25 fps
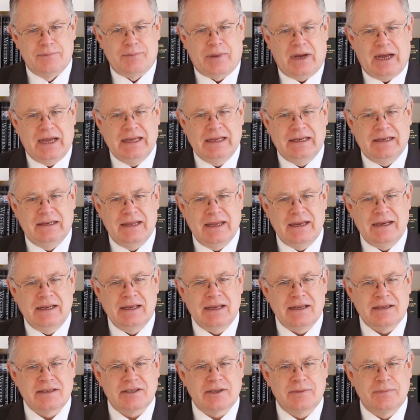by
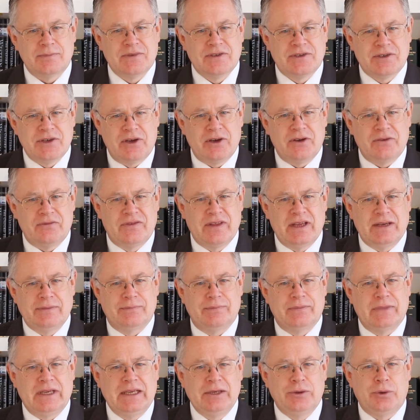letting us observe
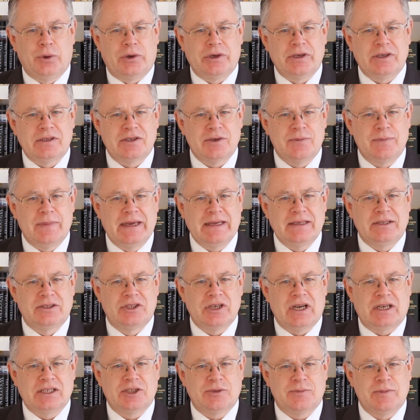them in order to make
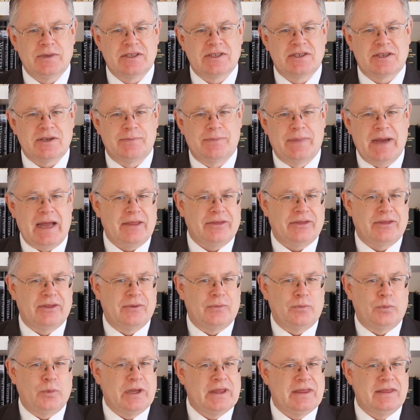judgments about
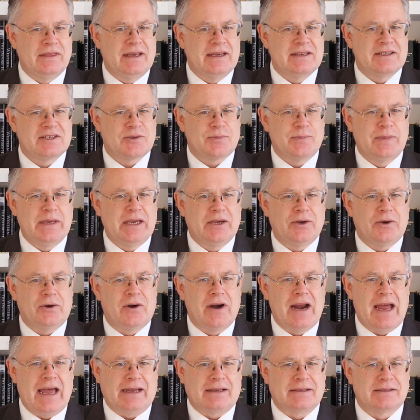them when they speak
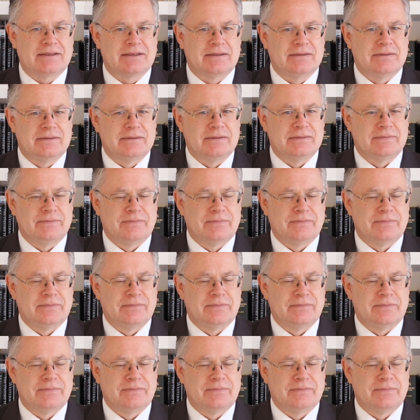or act.